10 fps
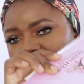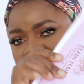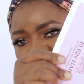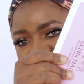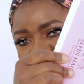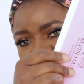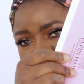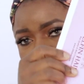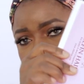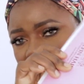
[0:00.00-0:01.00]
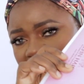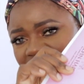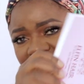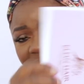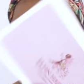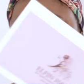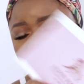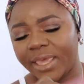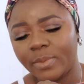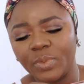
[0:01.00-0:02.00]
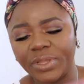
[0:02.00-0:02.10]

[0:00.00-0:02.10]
So these are some pamphlets that came